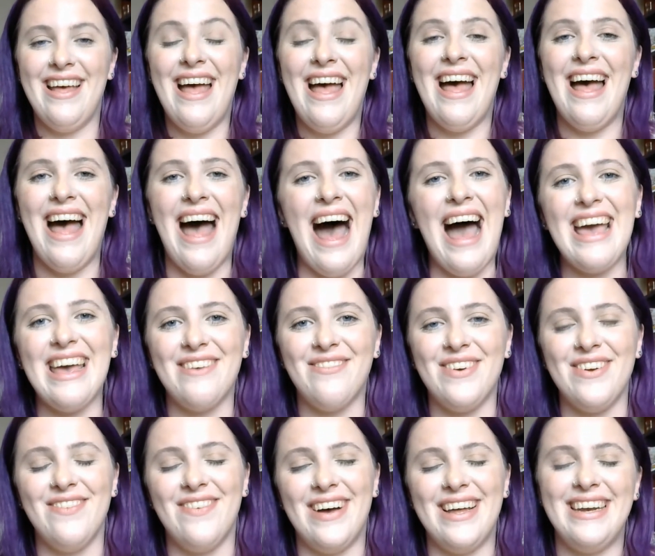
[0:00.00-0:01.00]
Hi
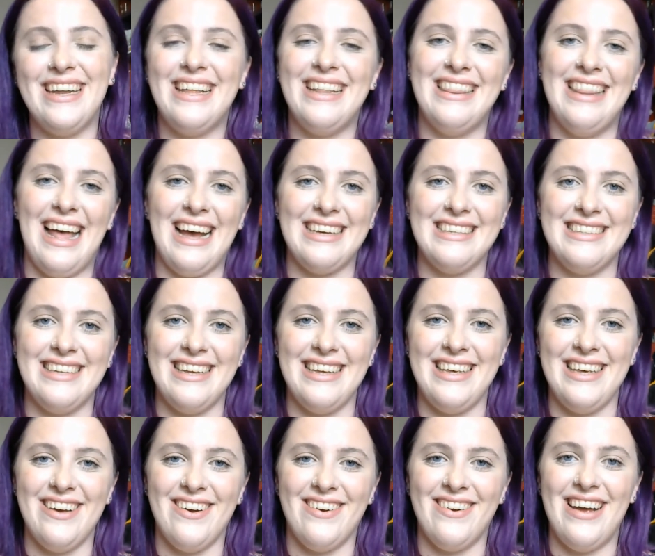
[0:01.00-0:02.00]
everyone, Lexa
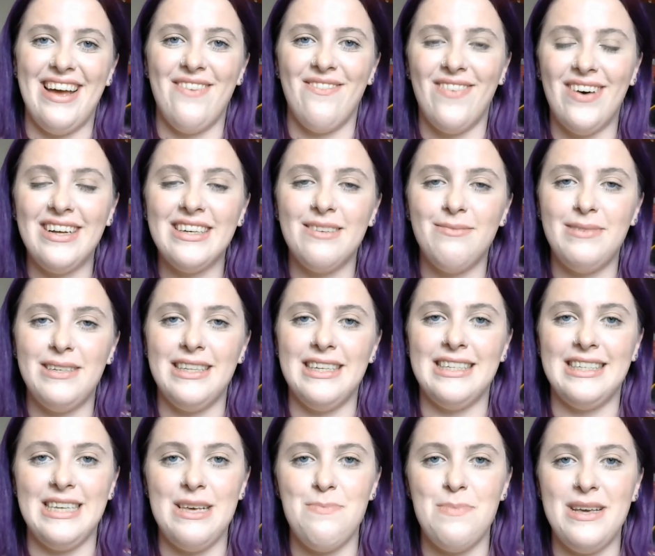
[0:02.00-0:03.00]
here, and welcome to the
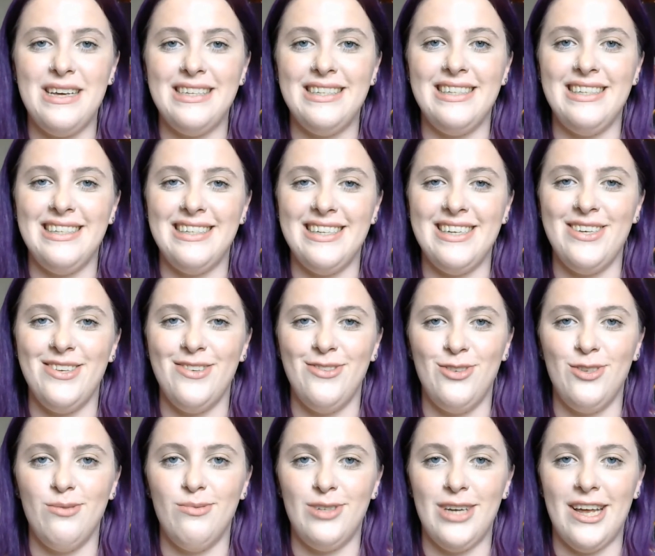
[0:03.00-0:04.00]
CPCC
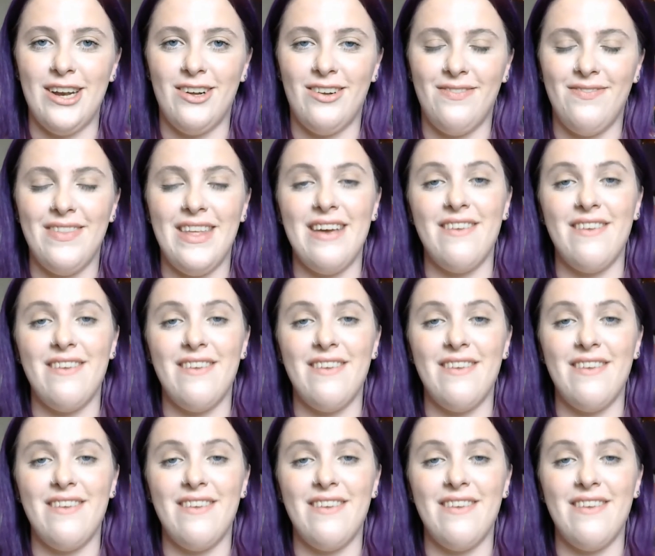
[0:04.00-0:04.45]
YouTube channel.